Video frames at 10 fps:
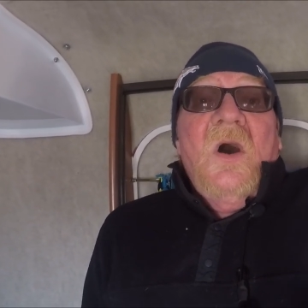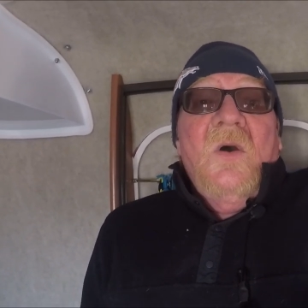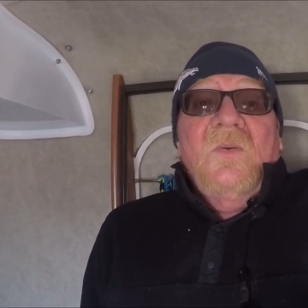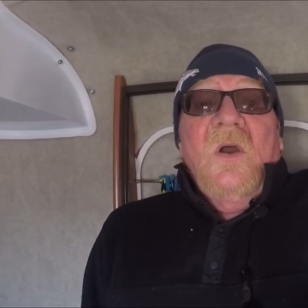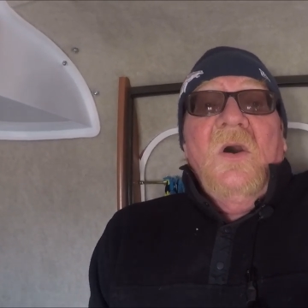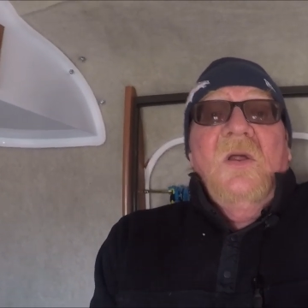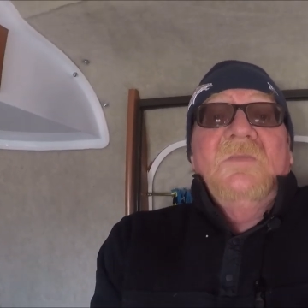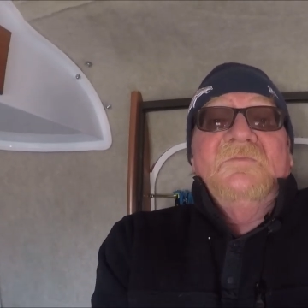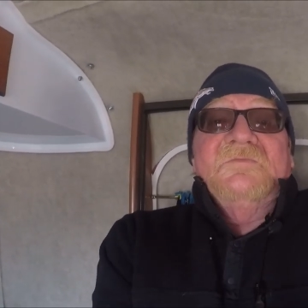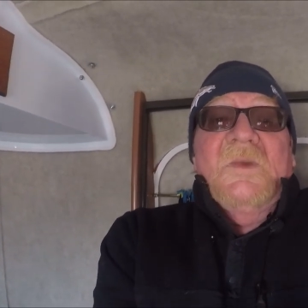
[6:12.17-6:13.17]

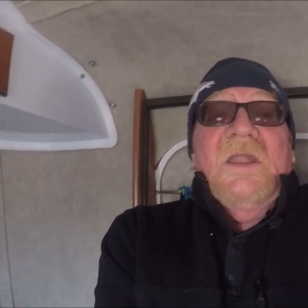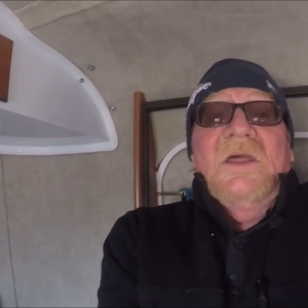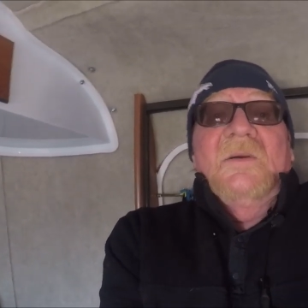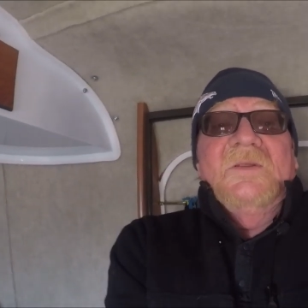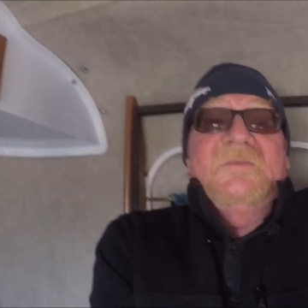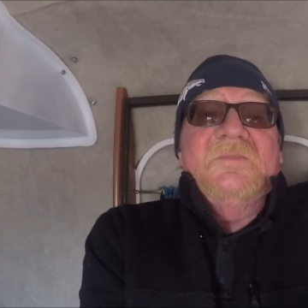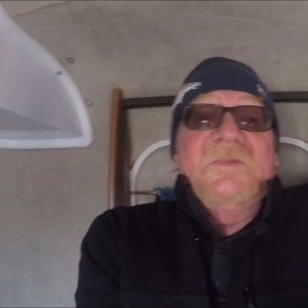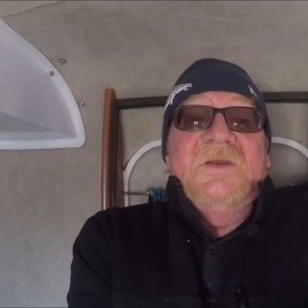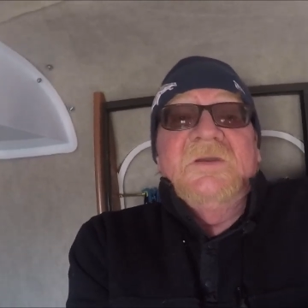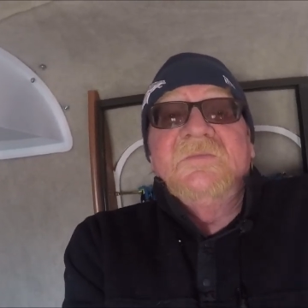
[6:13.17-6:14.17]
overall, I love it.
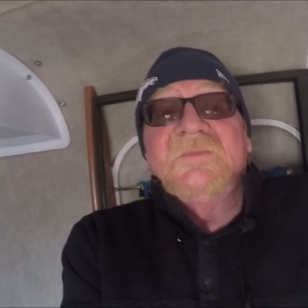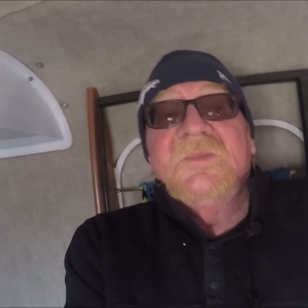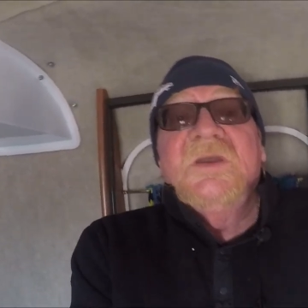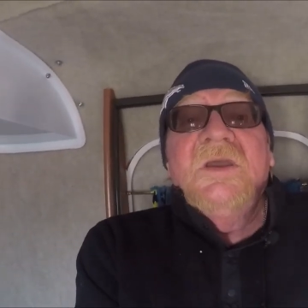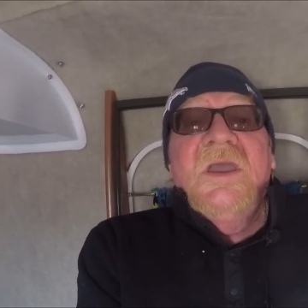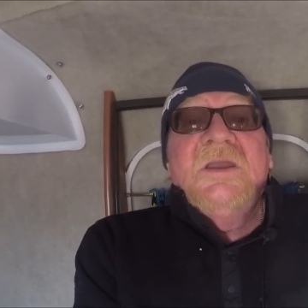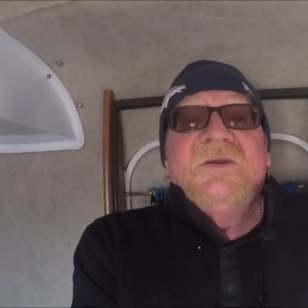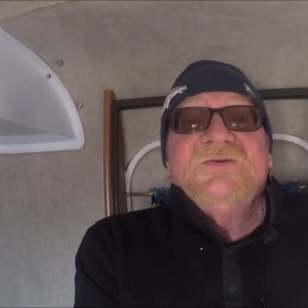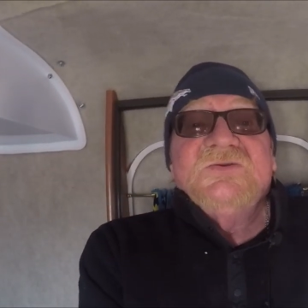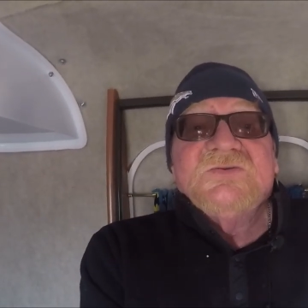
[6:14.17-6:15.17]
And
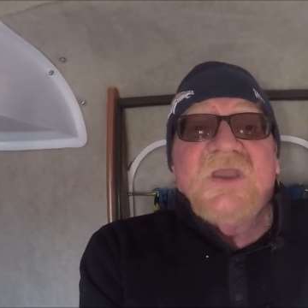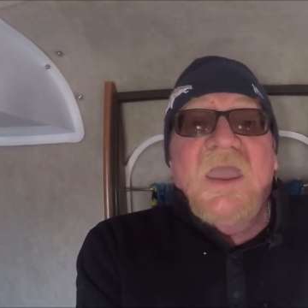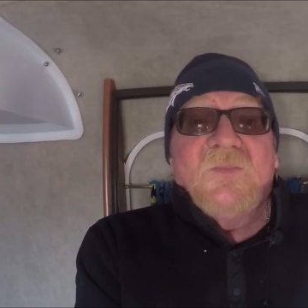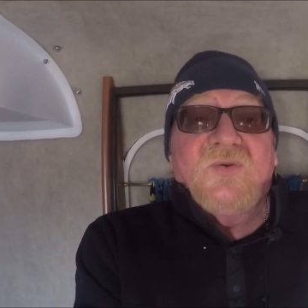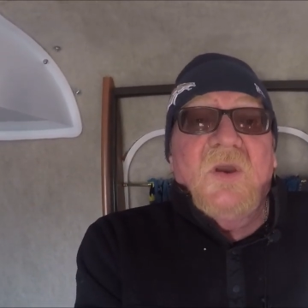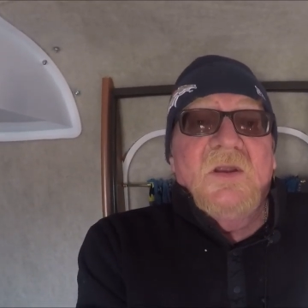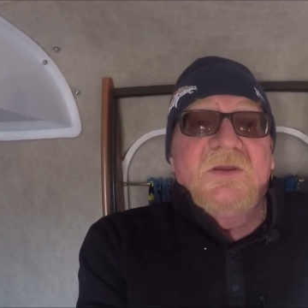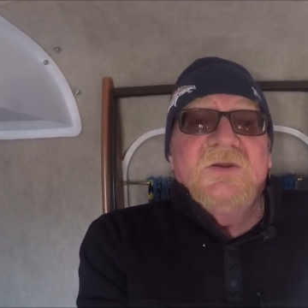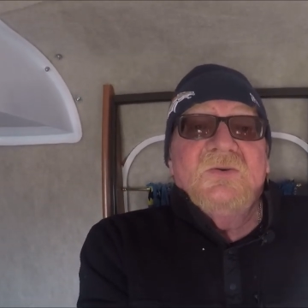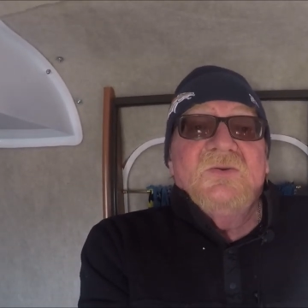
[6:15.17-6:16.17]
get you a Scamp
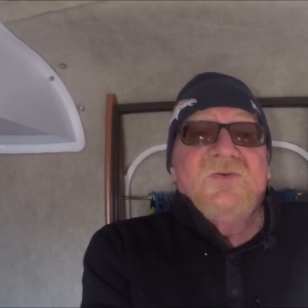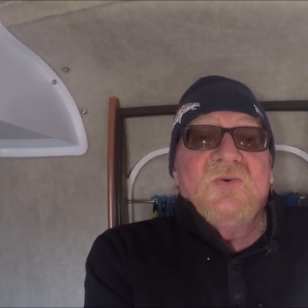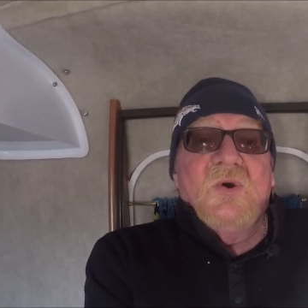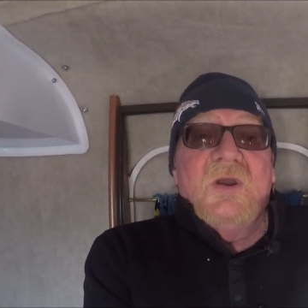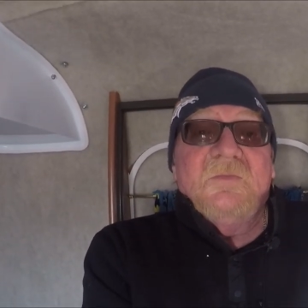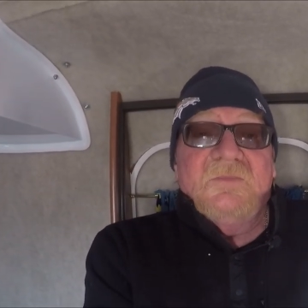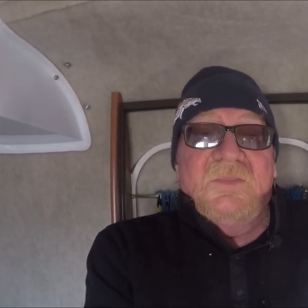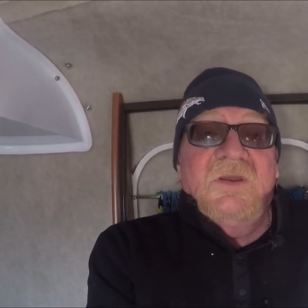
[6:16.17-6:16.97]
trailer, you'll enjoy it.